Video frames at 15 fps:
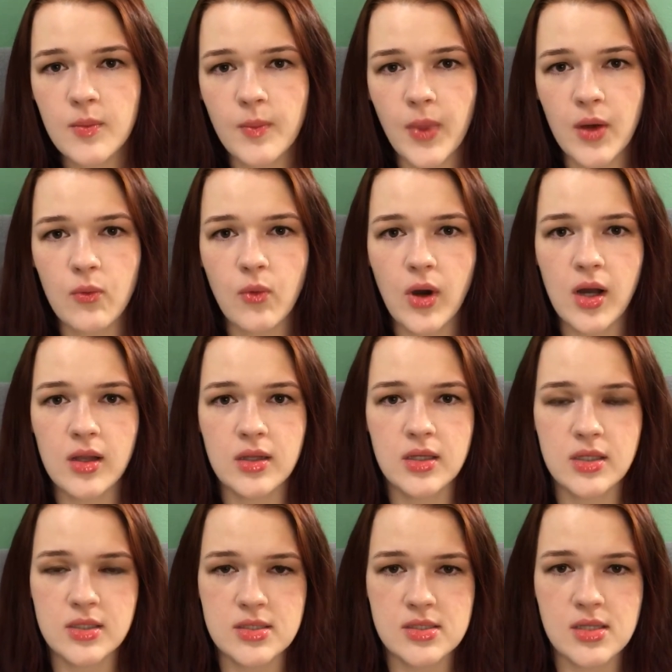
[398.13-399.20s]
While
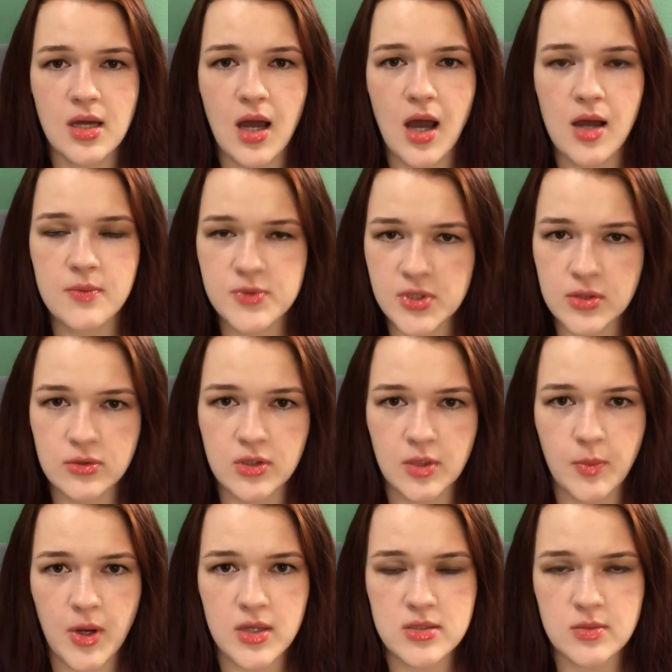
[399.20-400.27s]
it is absolutely
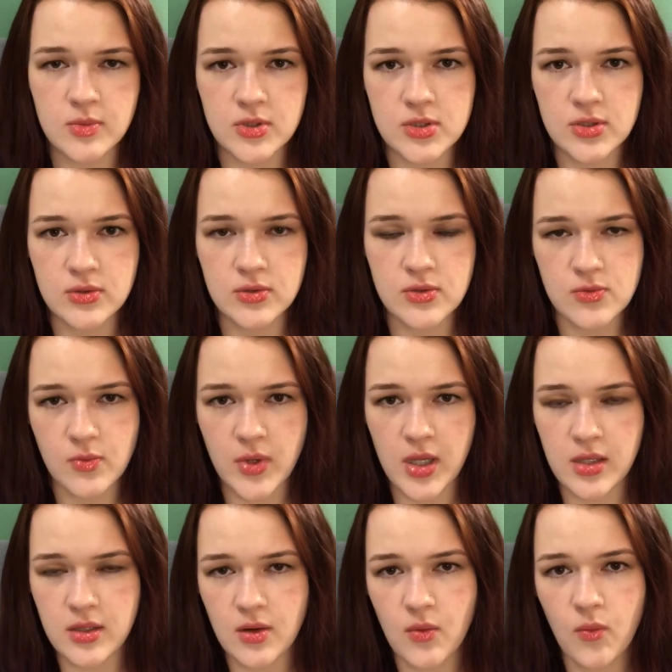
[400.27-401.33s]
possible to lose
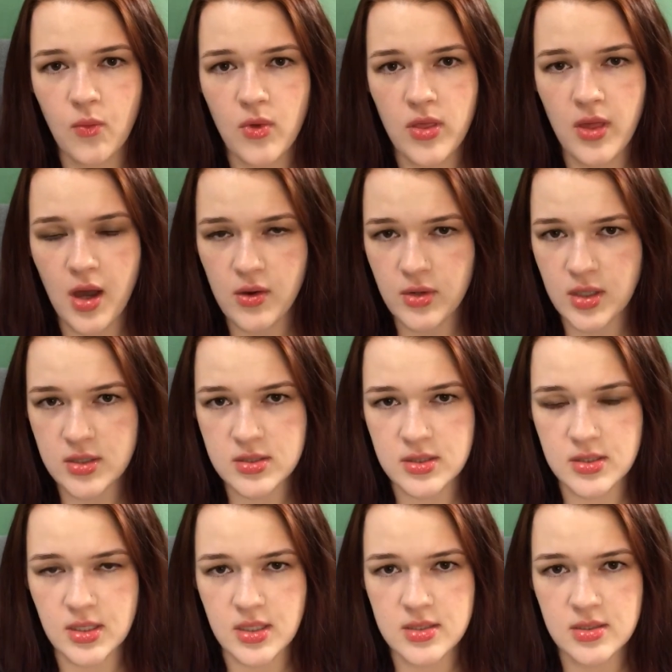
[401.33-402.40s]
weight without
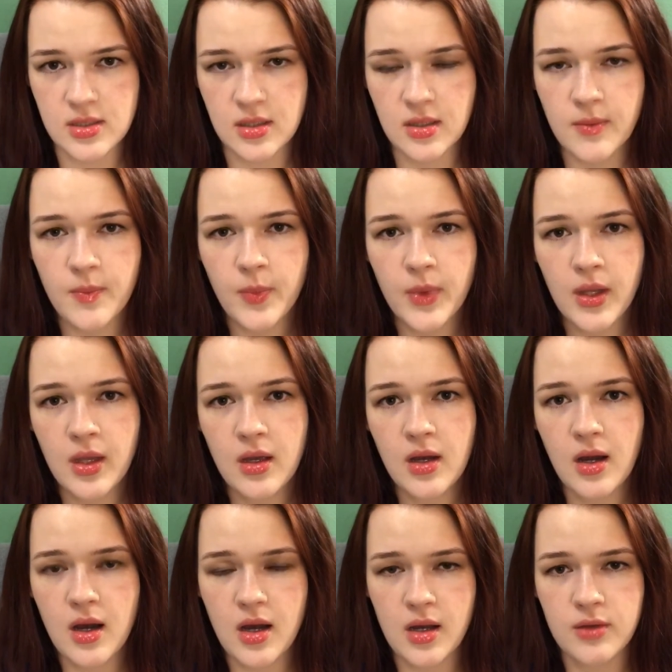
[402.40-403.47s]
exercising,
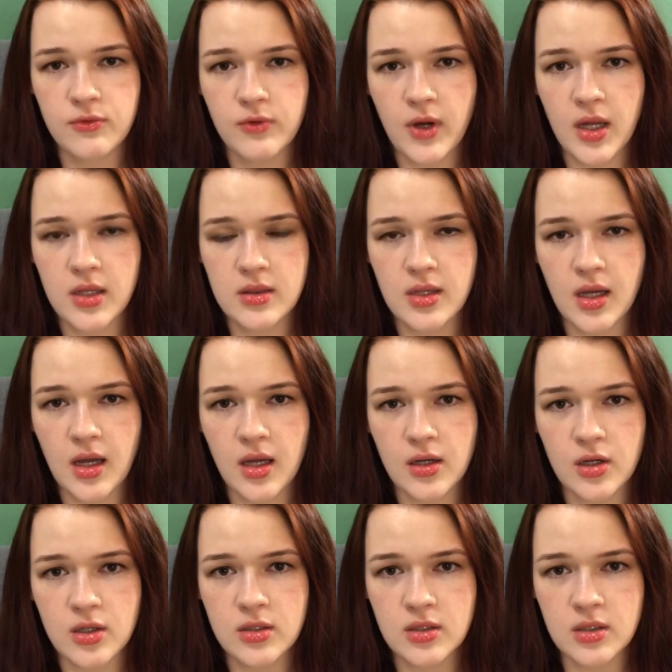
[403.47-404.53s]
I find
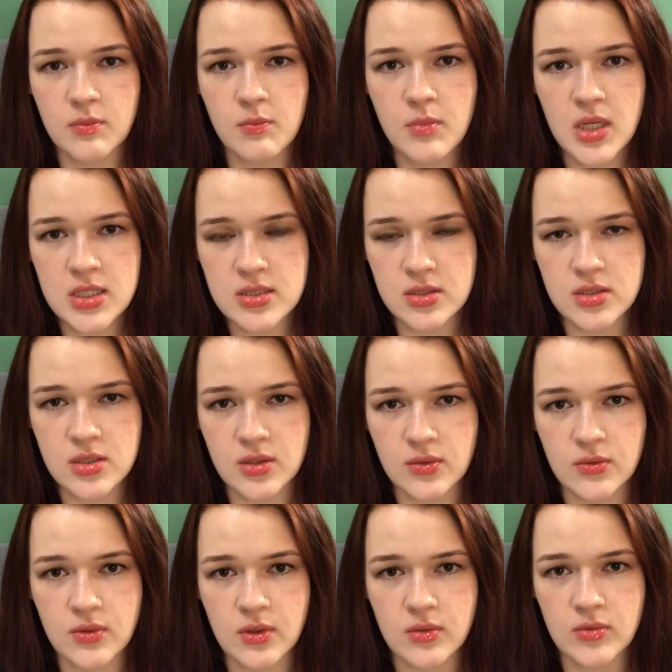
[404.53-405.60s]
that good muscle
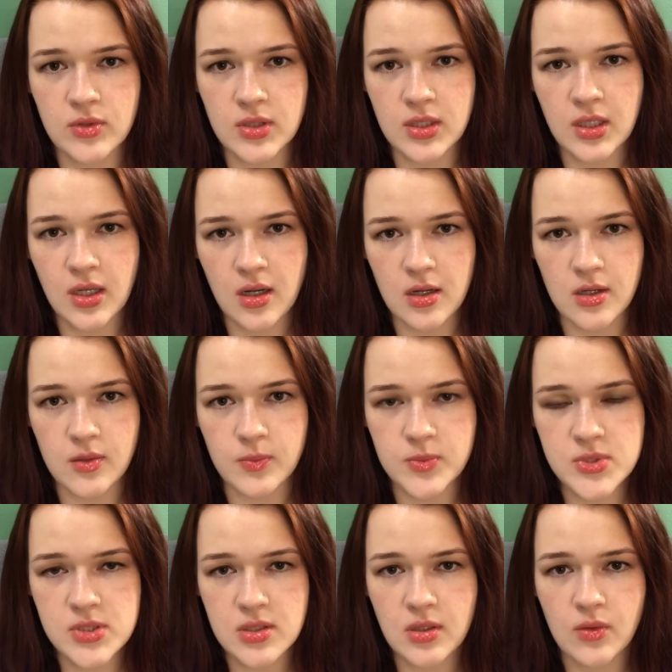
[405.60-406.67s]
tone really
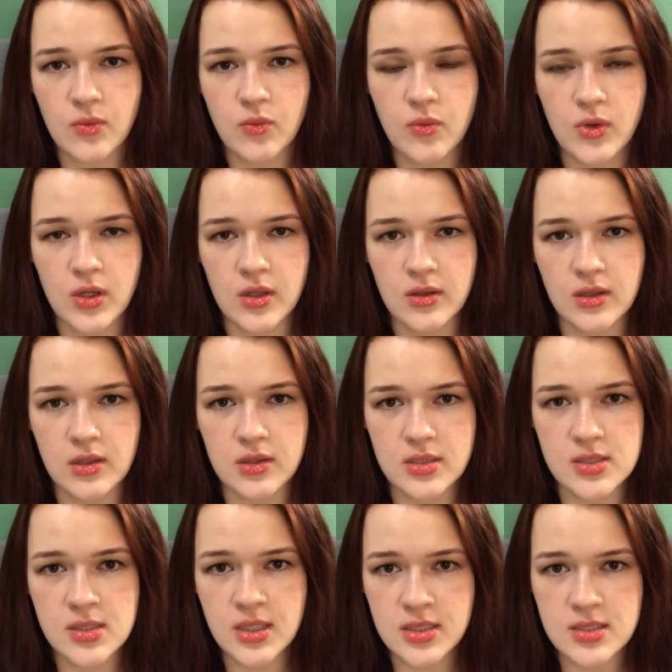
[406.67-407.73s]
helps with the
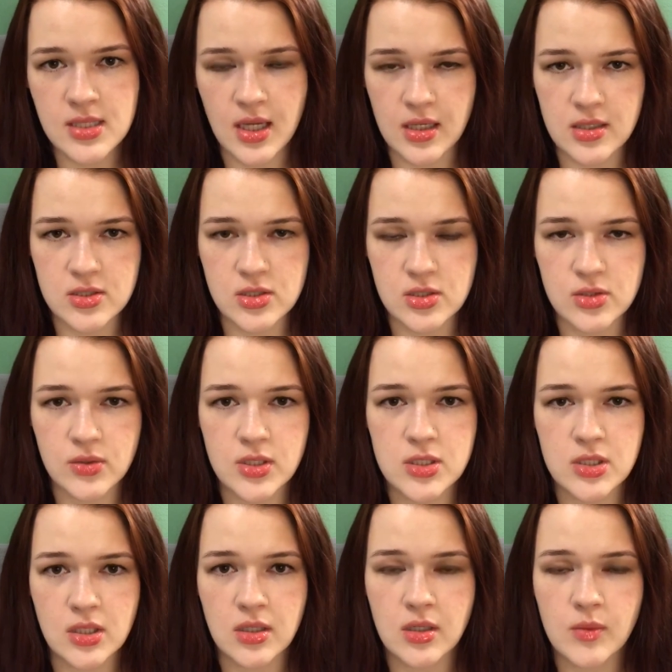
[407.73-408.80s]
skin sagging
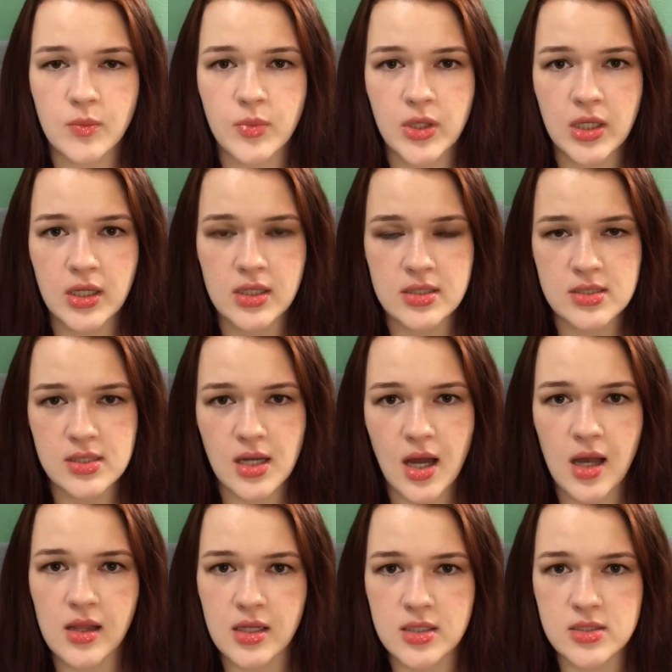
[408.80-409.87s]
situation, because I
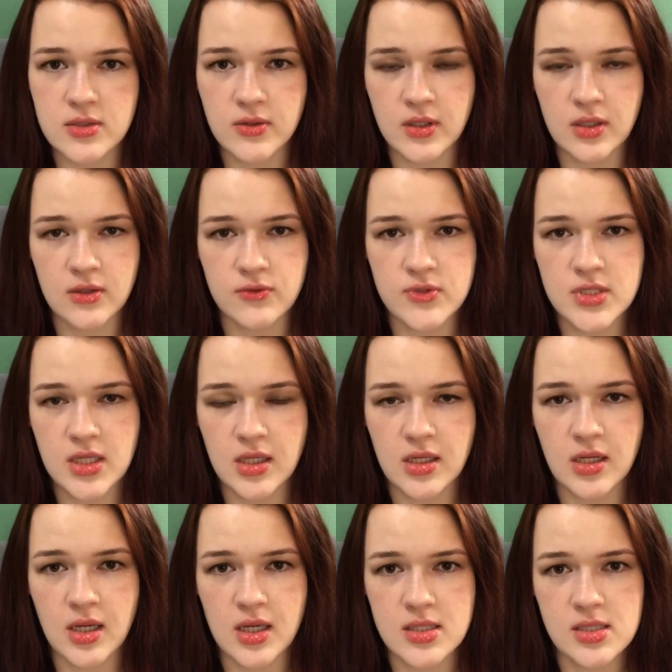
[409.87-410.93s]
like to think of skin
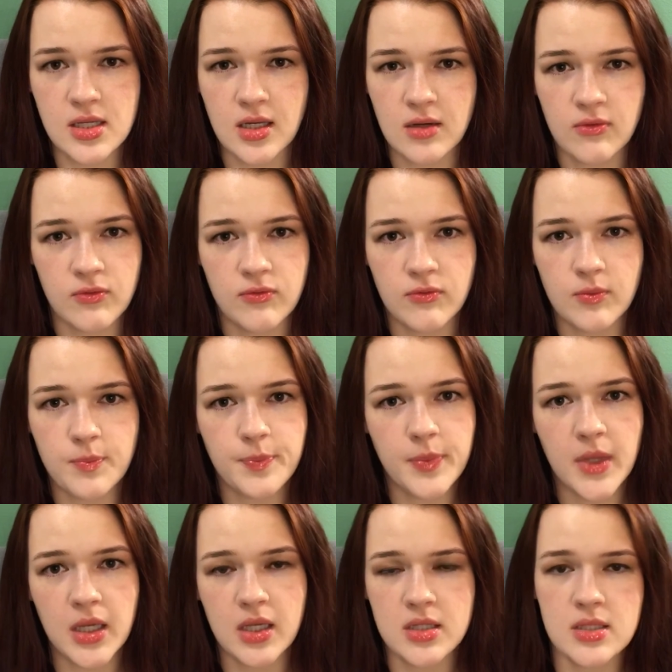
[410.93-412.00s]
as kind of
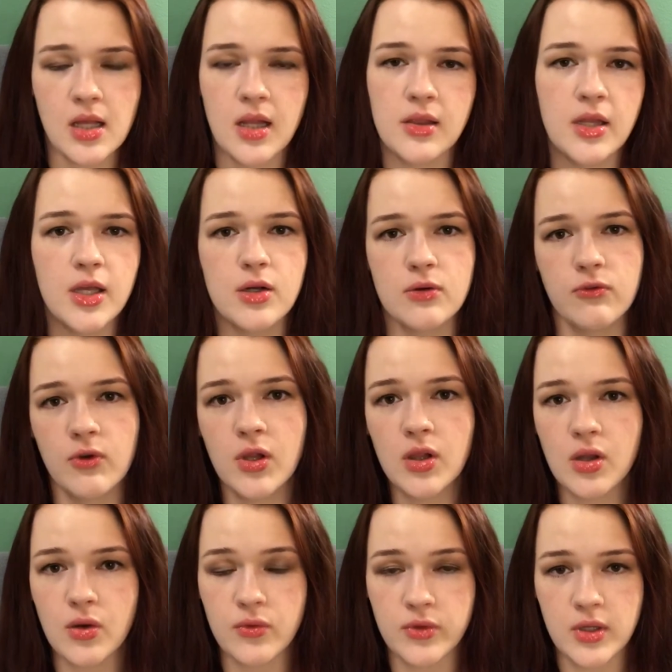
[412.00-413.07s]
like a layer of
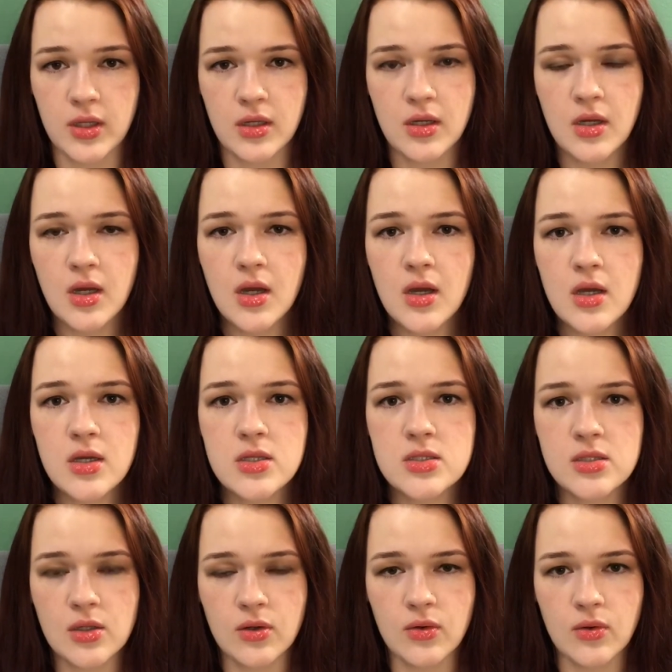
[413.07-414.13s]
clothing.
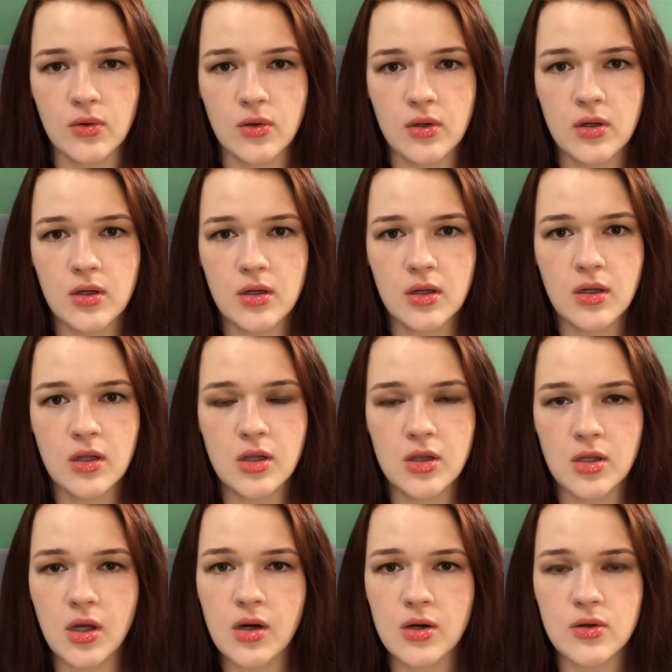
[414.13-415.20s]
So
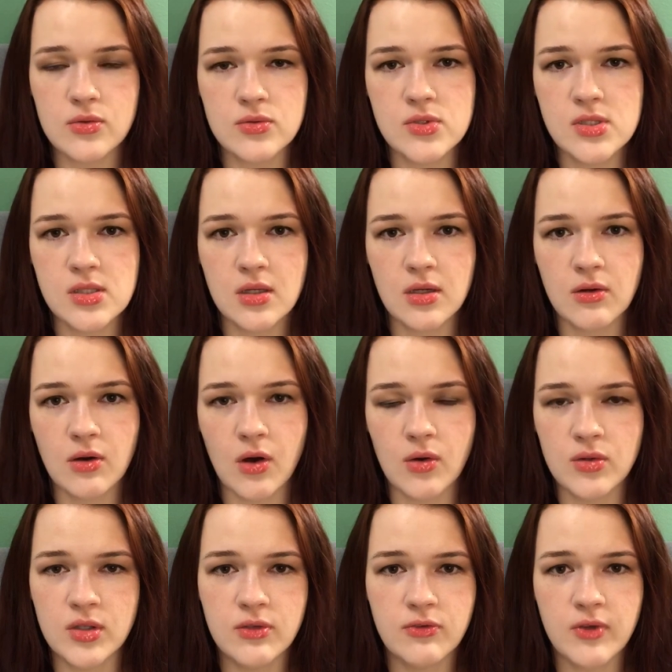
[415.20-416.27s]
clothes
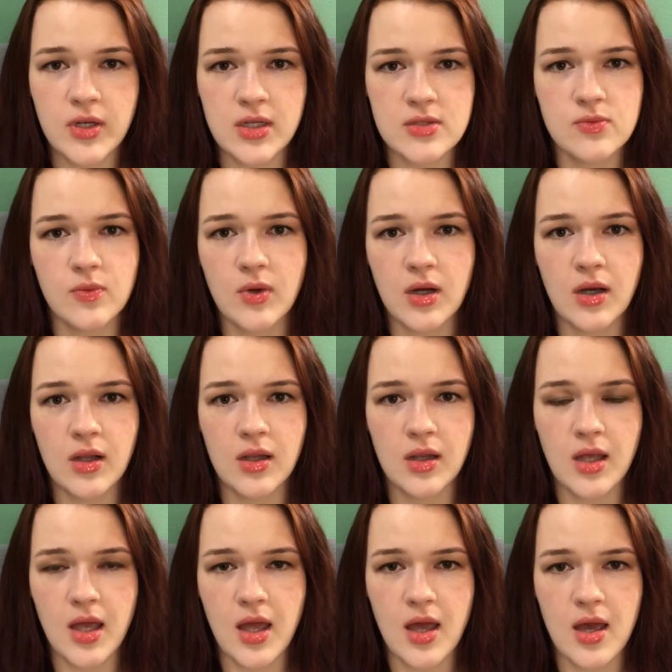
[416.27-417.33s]
only fit as well
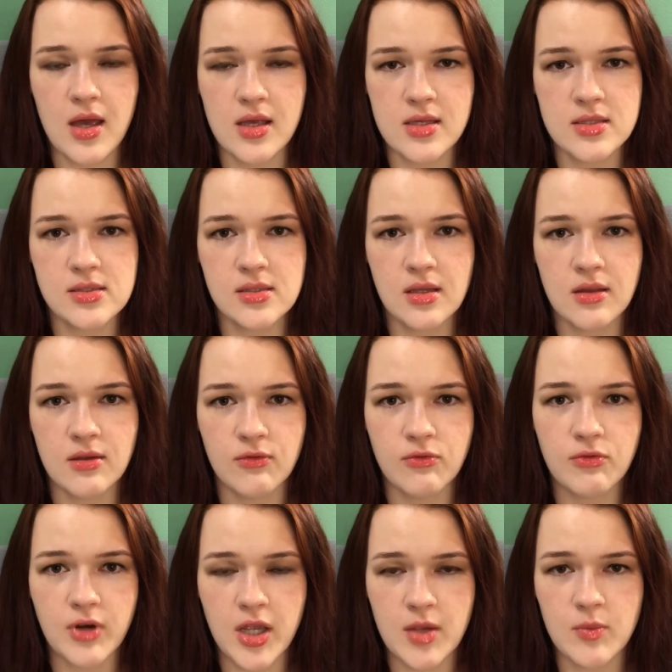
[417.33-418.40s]
as the
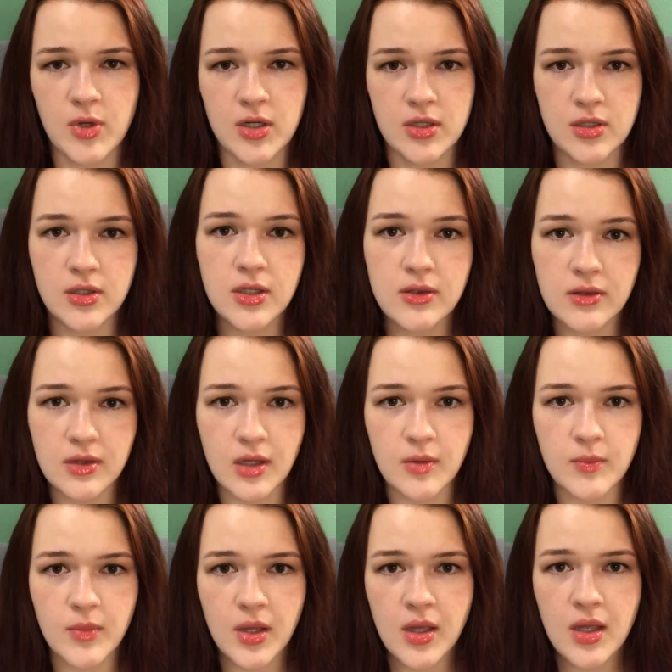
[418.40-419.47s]
frame underneath
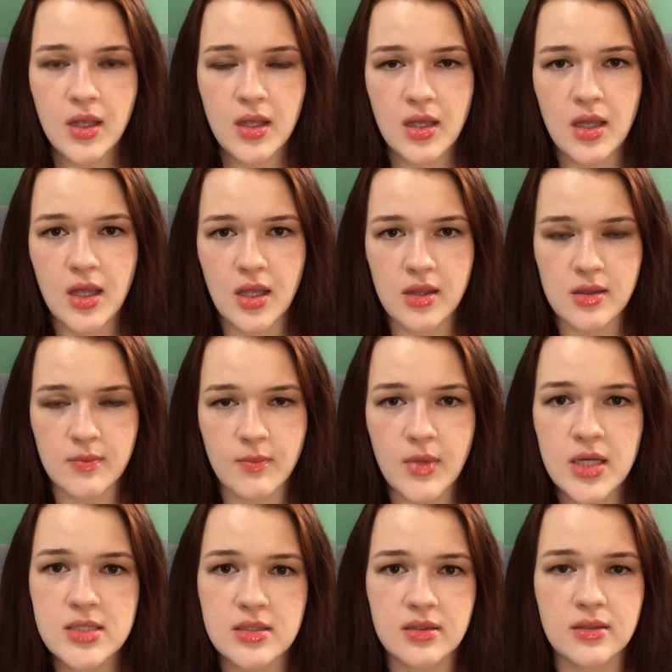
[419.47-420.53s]
them, and the
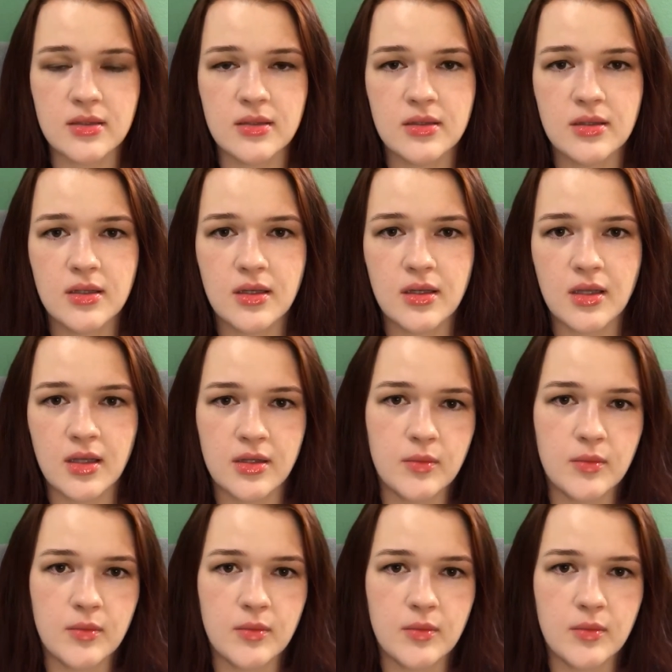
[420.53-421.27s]
muscle and the